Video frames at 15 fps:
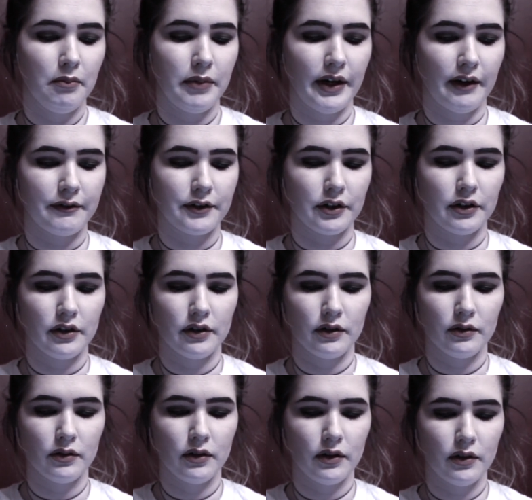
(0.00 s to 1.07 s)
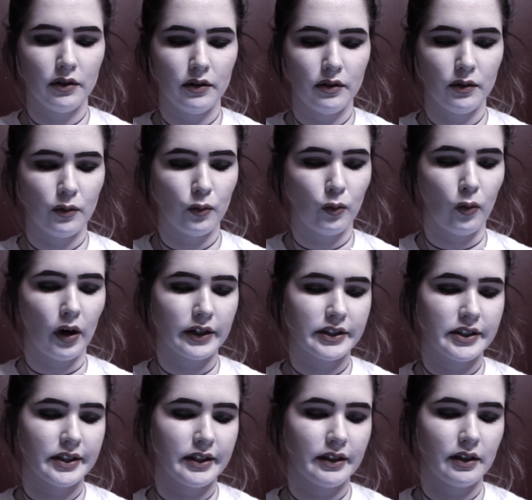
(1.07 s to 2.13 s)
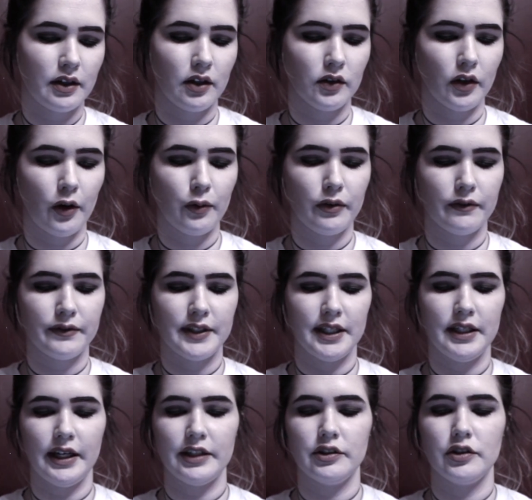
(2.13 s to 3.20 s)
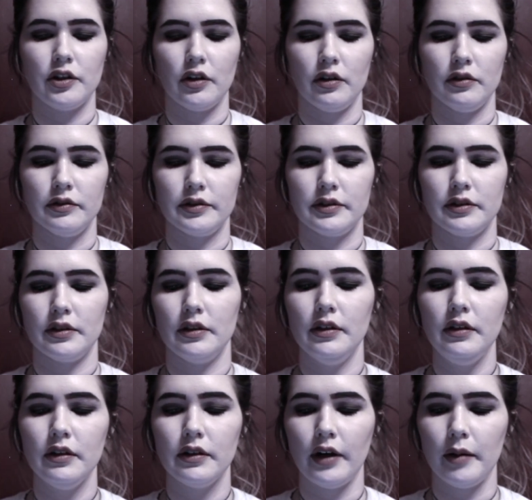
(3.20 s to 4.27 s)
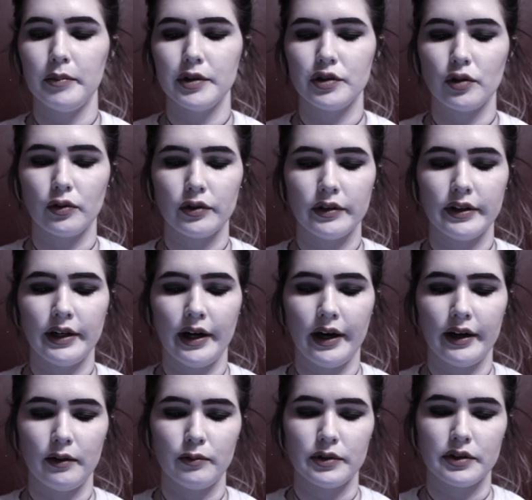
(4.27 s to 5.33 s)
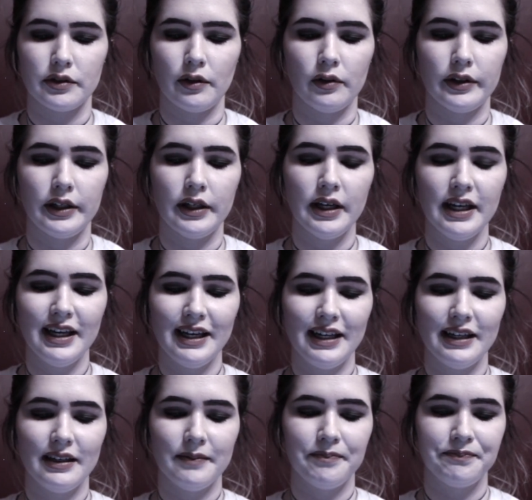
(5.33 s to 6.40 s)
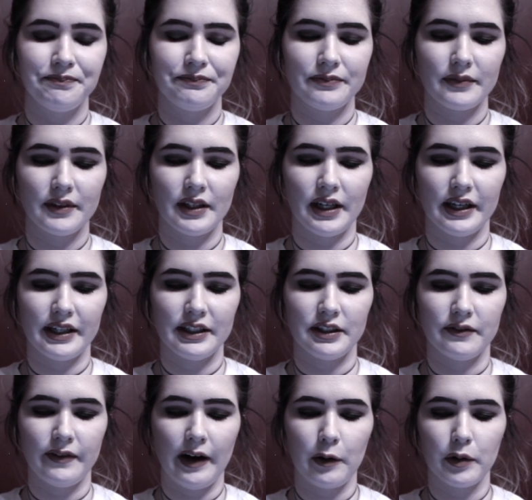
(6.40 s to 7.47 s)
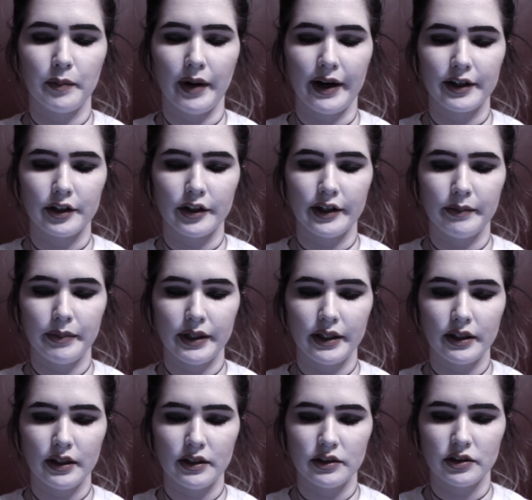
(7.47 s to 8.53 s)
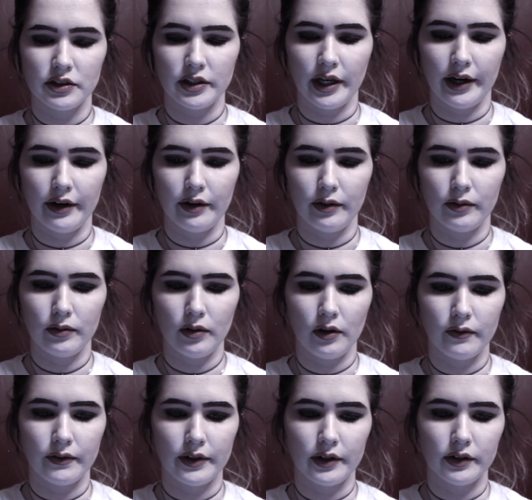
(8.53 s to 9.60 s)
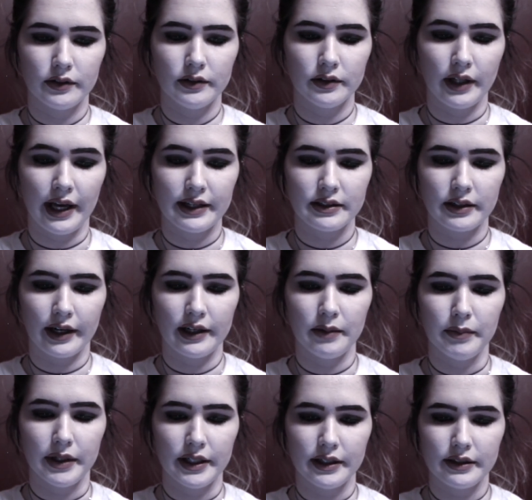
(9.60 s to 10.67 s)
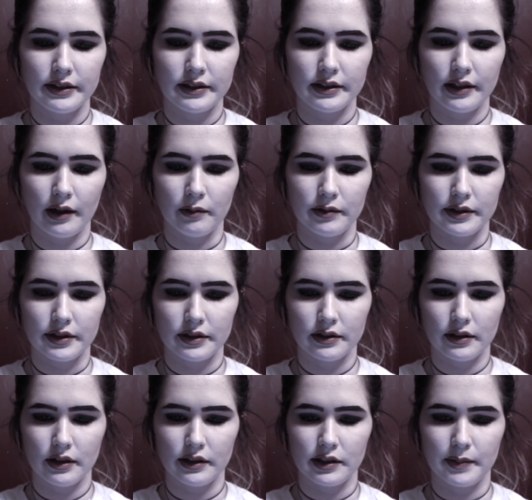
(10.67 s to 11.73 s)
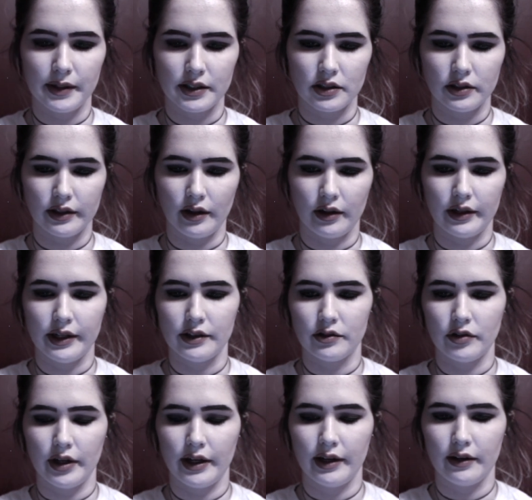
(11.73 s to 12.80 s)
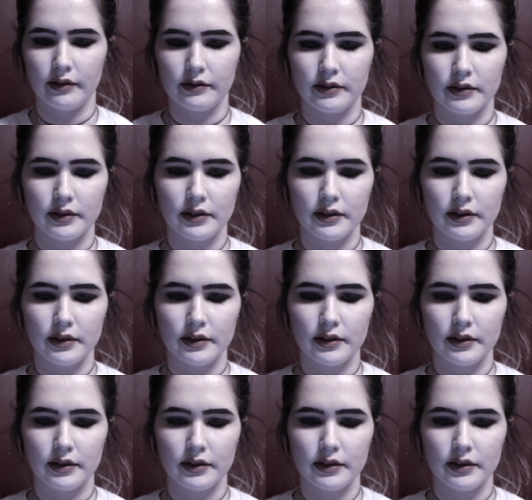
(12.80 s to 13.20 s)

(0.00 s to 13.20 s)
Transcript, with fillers: but after watching a load of teenage girls, not much older than I, was slowly getting devoured by a creeping shadow. Over the last 90 minutes, I was especially on edge right now.